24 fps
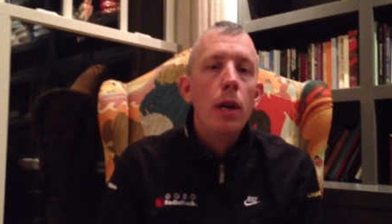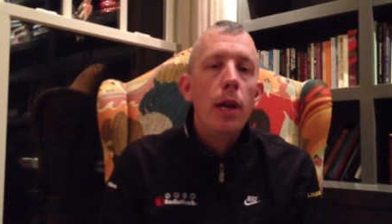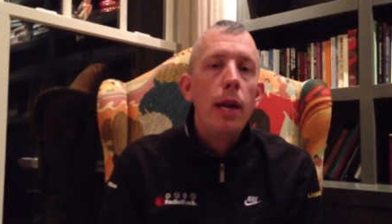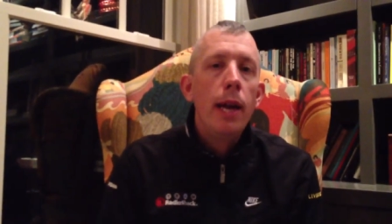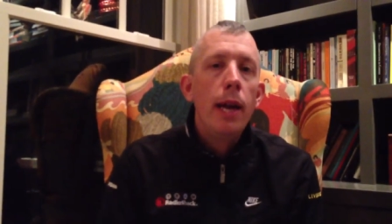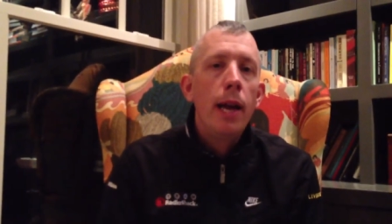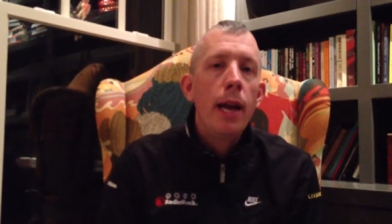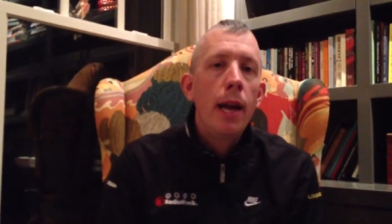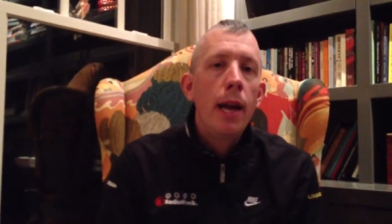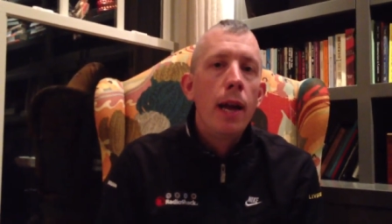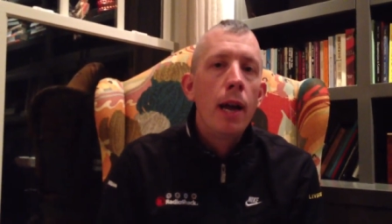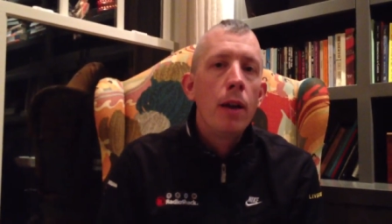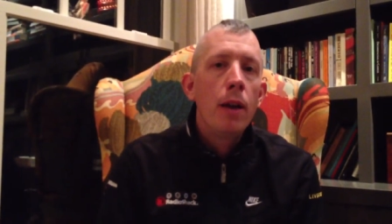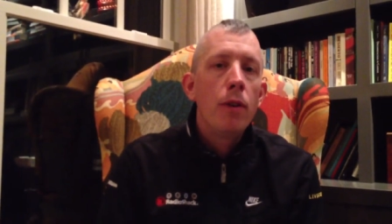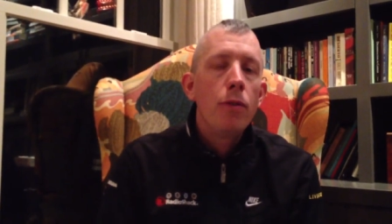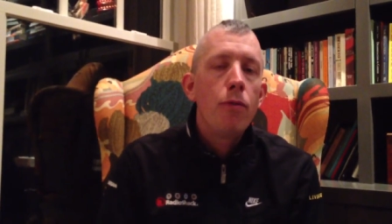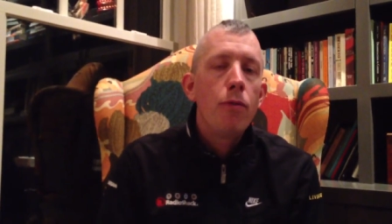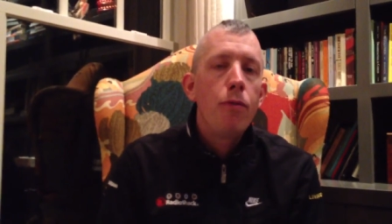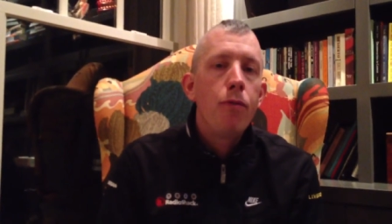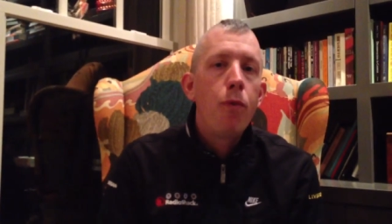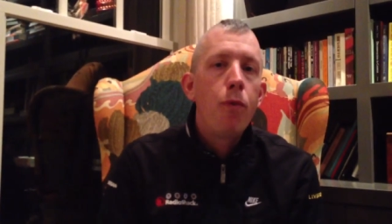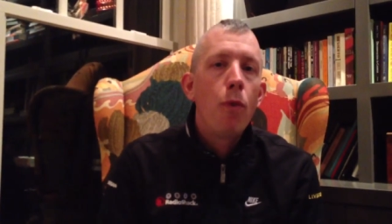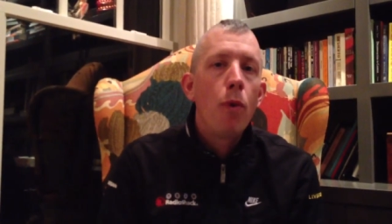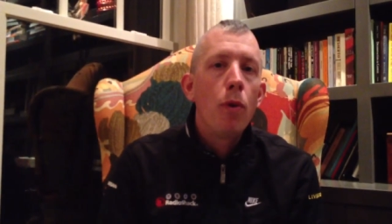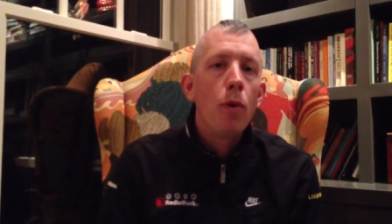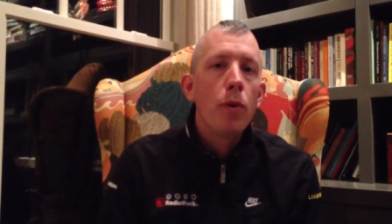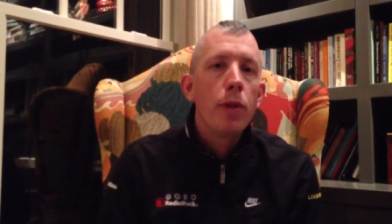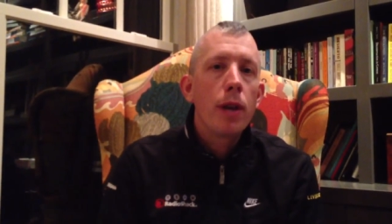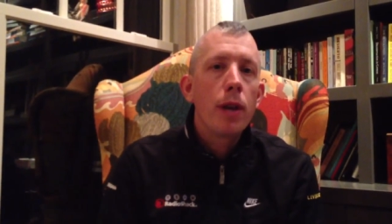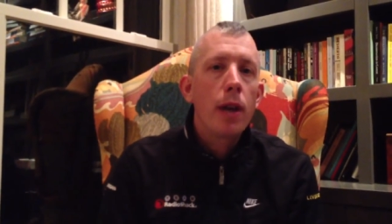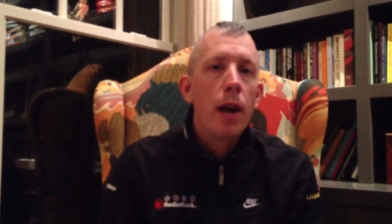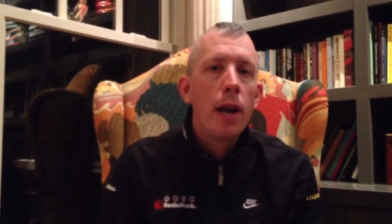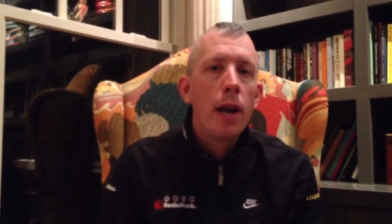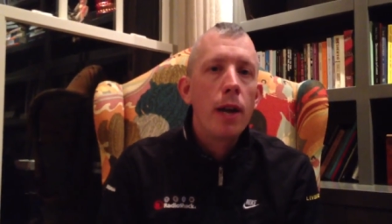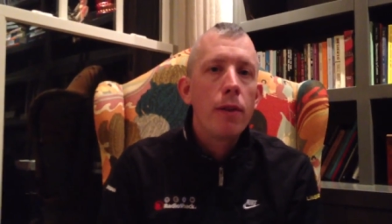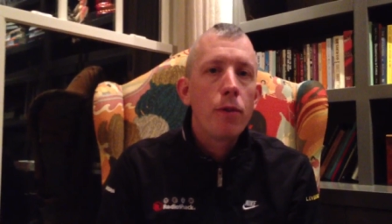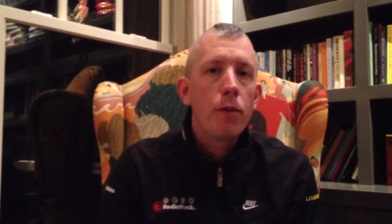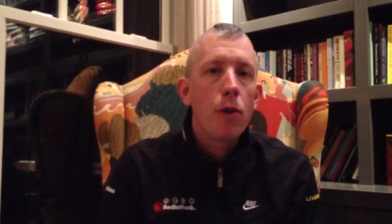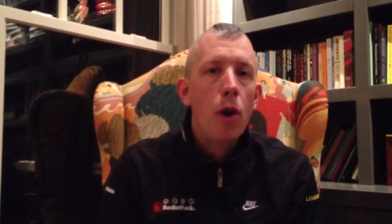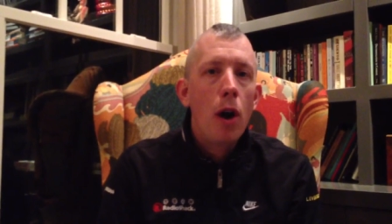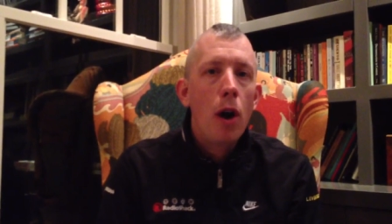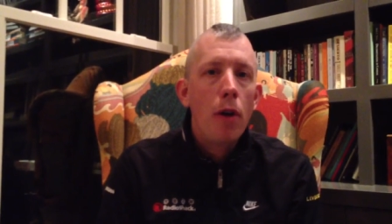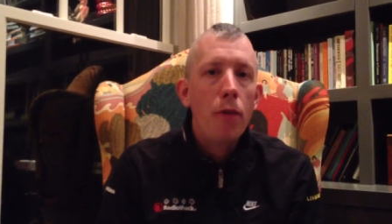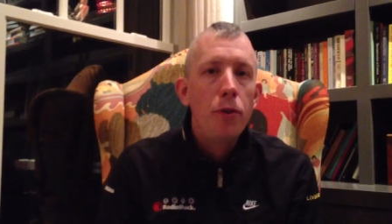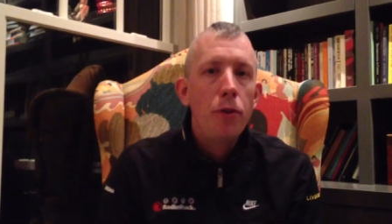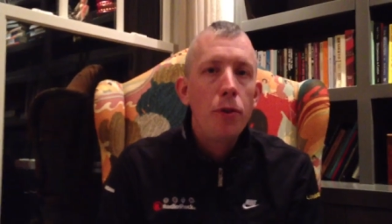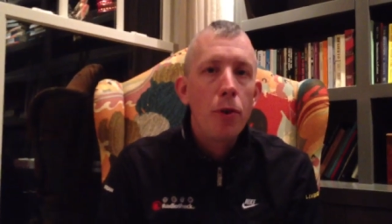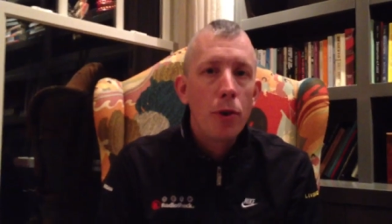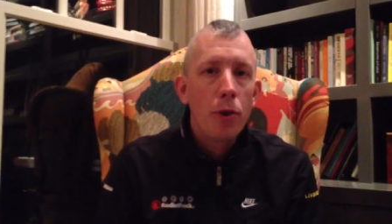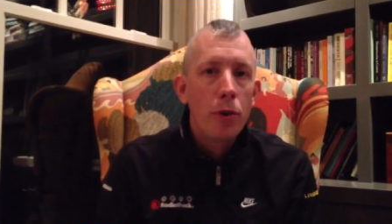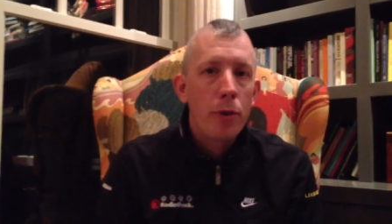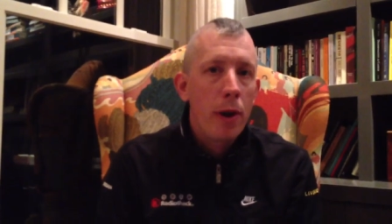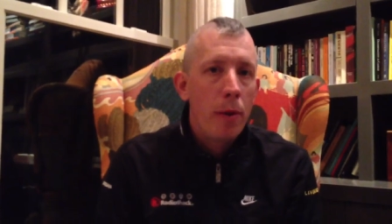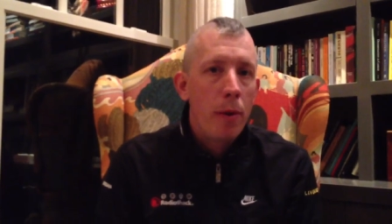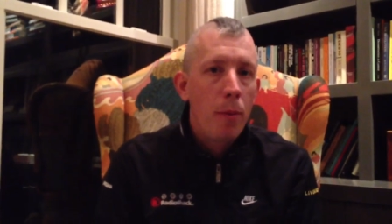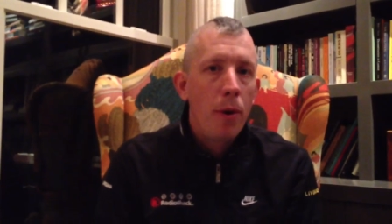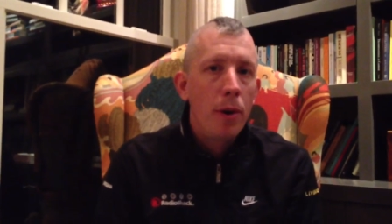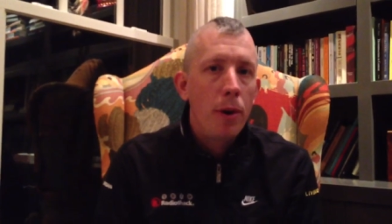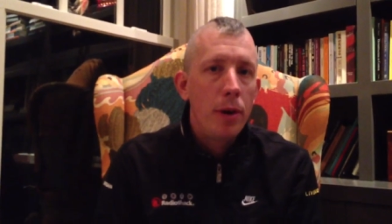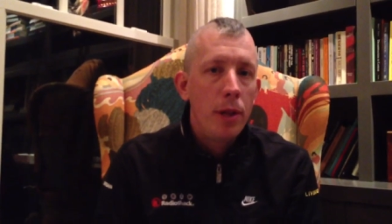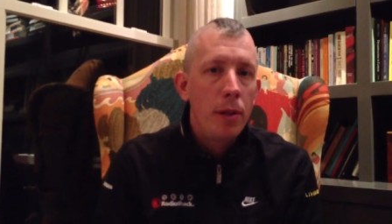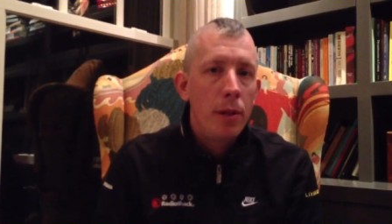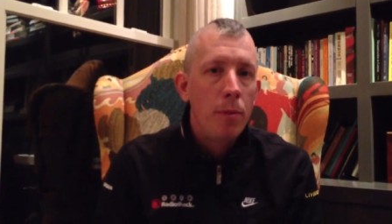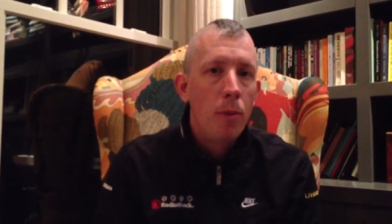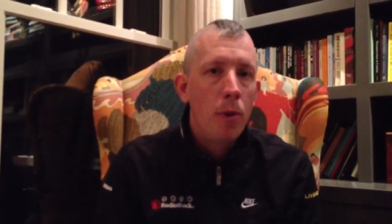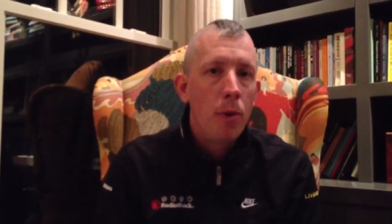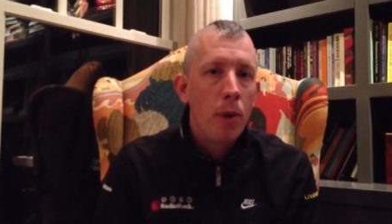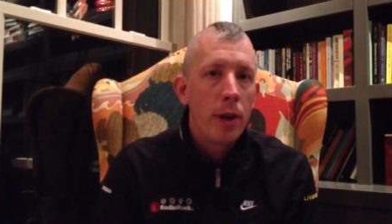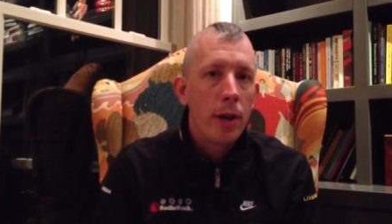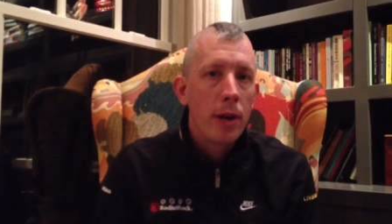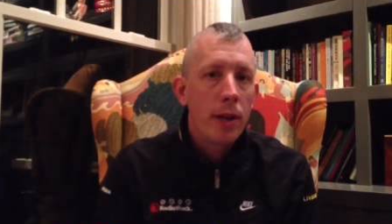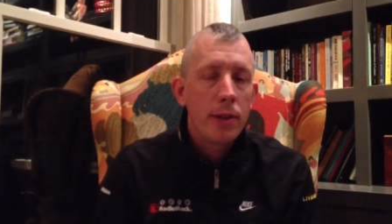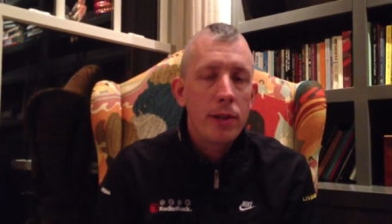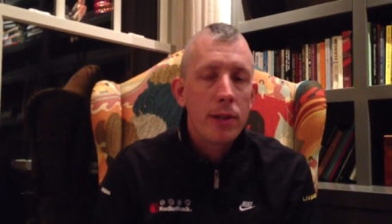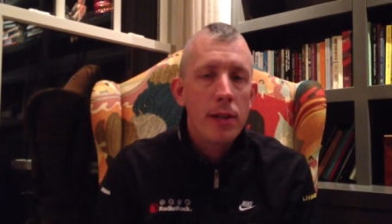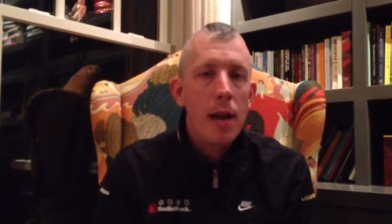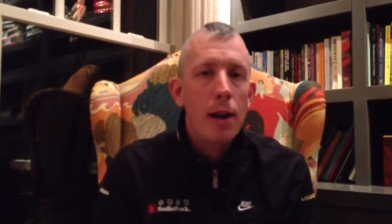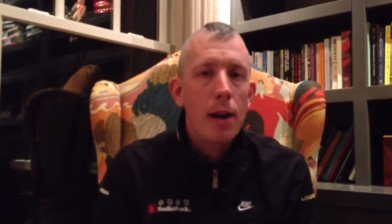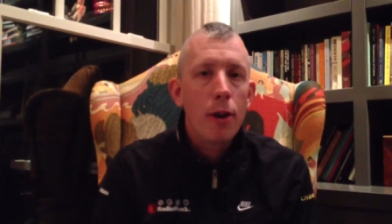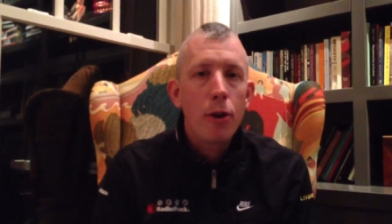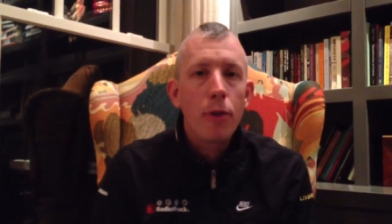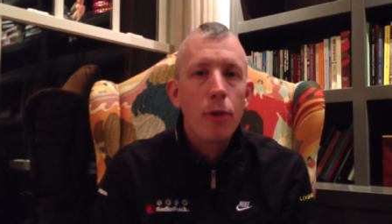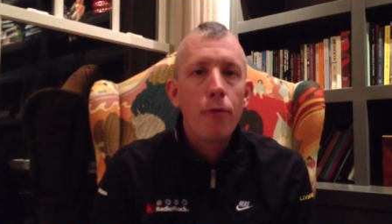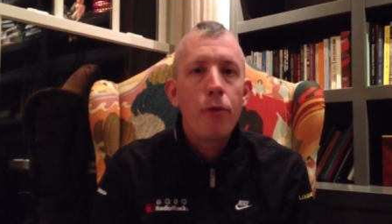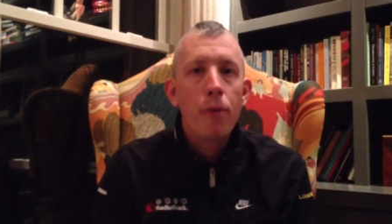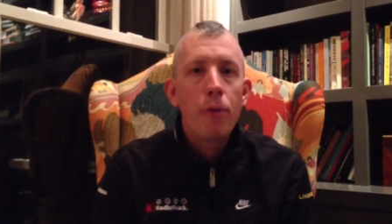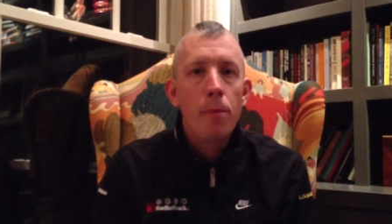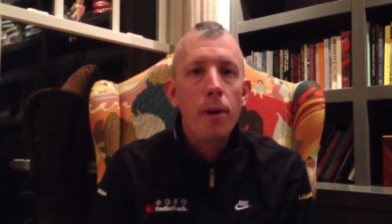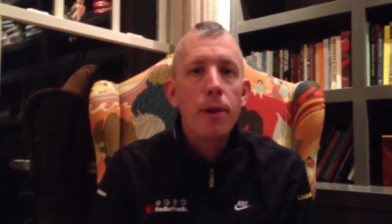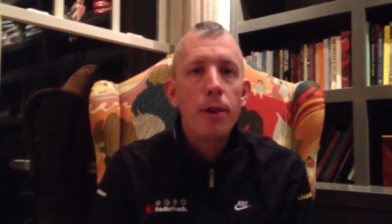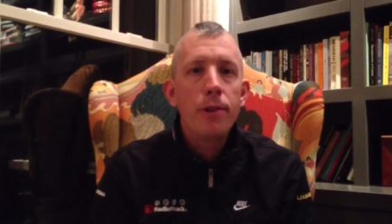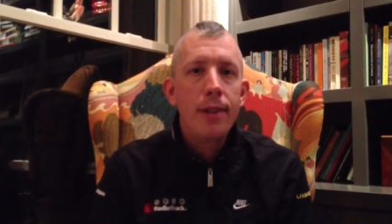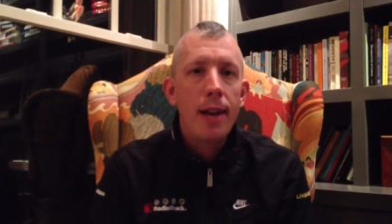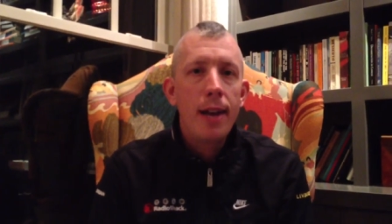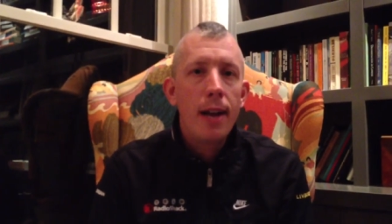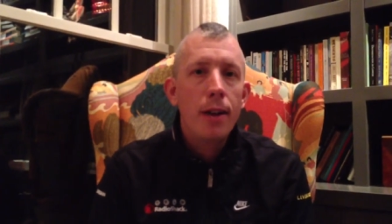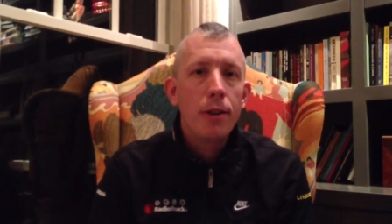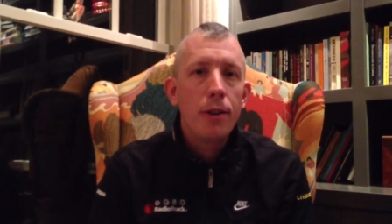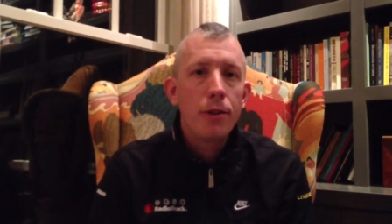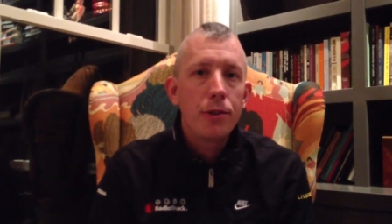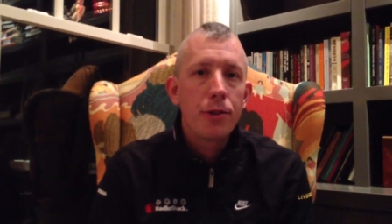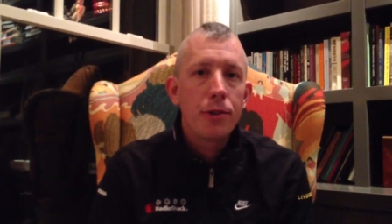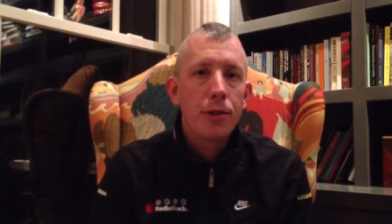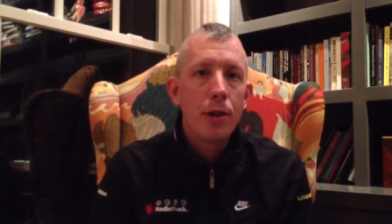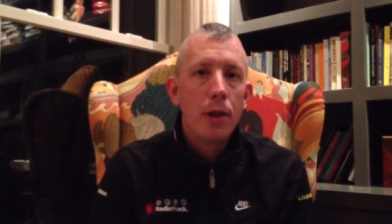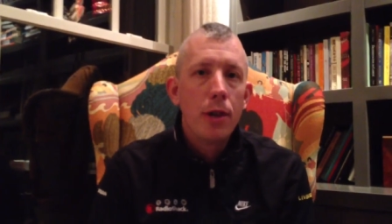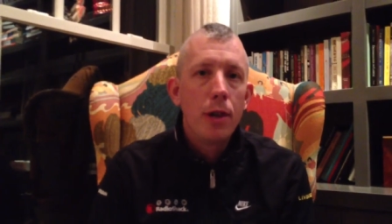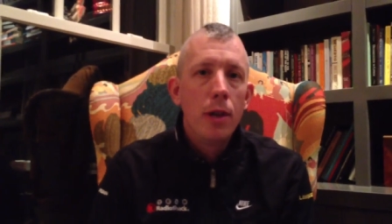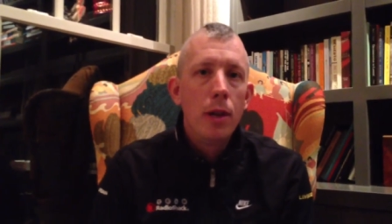and for the kind of coffee order I want in the morning. It's not good for much else.